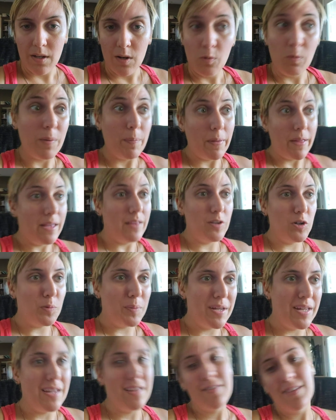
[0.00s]
we play a little
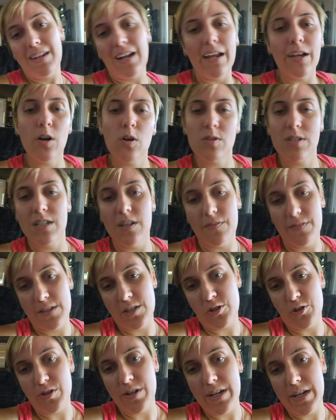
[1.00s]
bit and then I go sniff
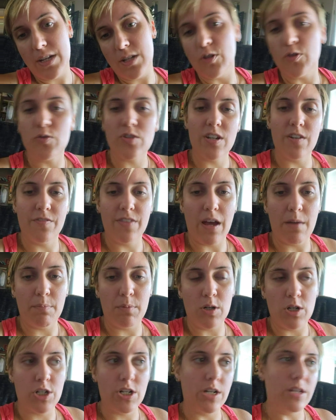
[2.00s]
this tree and you sniff that
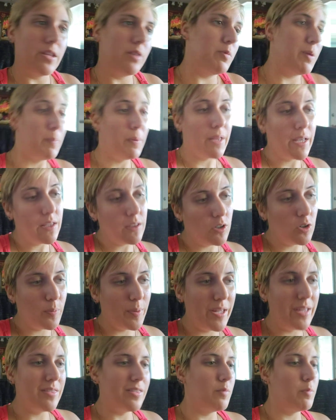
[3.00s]
bush. And then we play a little
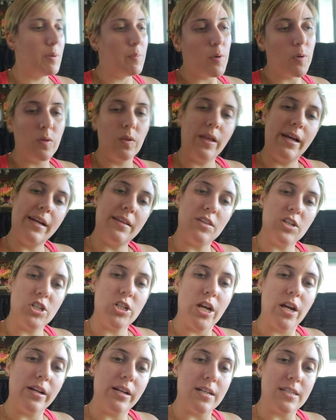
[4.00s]
bit and then we both lay in the
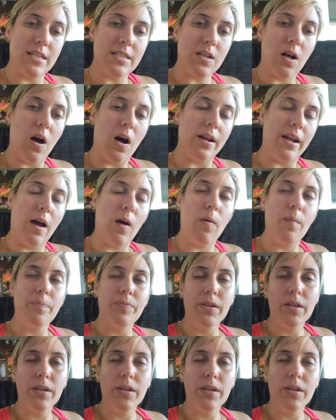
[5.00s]
shade because it's hot out.